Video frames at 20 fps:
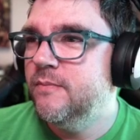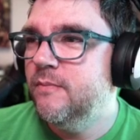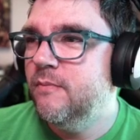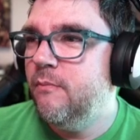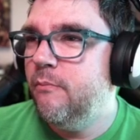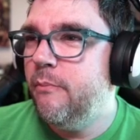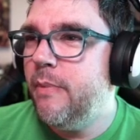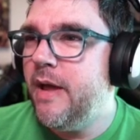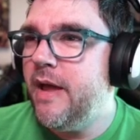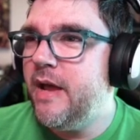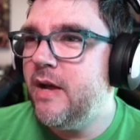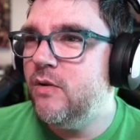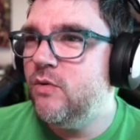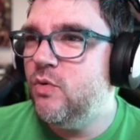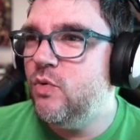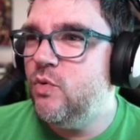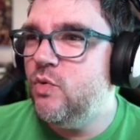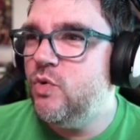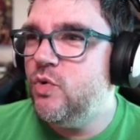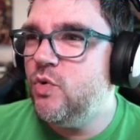back
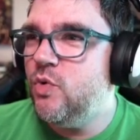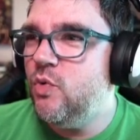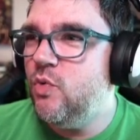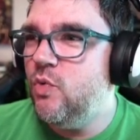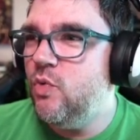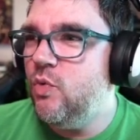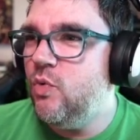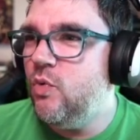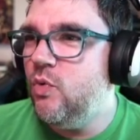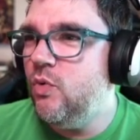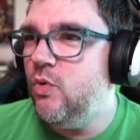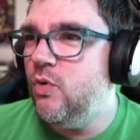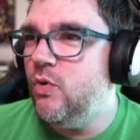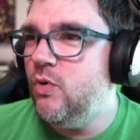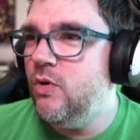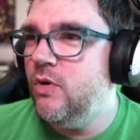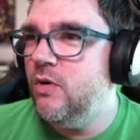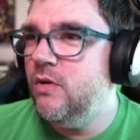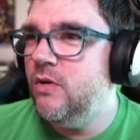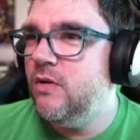to
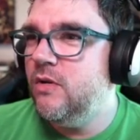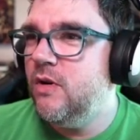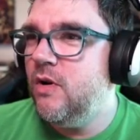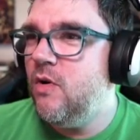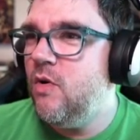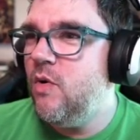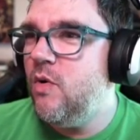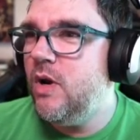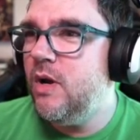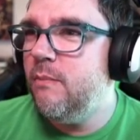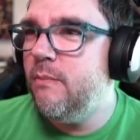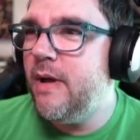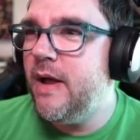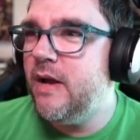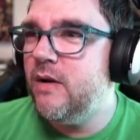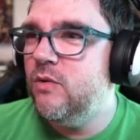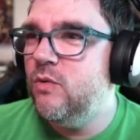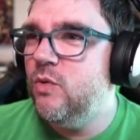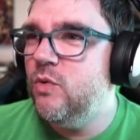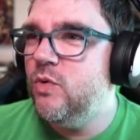school. Going
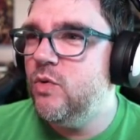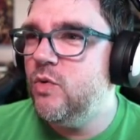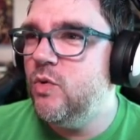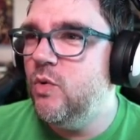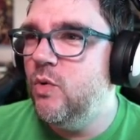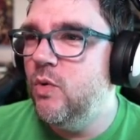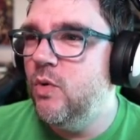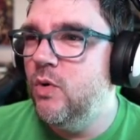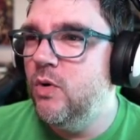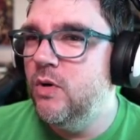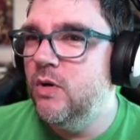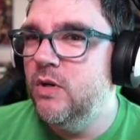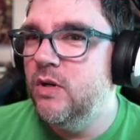back to school.